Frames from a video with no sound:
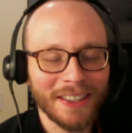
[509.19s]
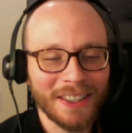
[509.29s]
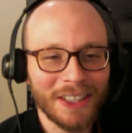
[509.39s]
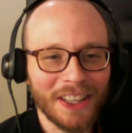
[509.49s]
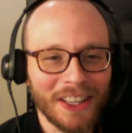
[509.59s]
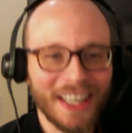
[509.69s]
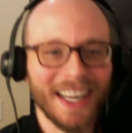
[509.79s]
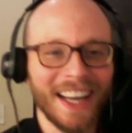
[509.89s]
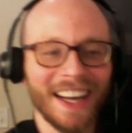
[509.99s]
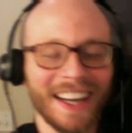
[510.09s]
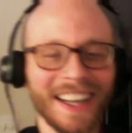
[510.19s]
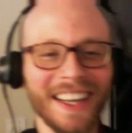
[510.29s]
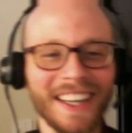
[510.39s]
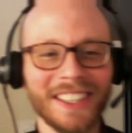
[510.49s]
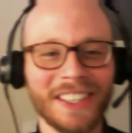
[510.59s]
Should the
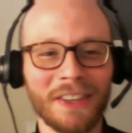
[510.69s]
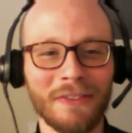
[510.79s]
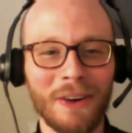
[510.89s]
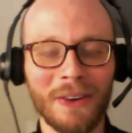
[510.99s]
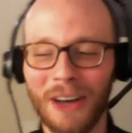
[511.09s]
vote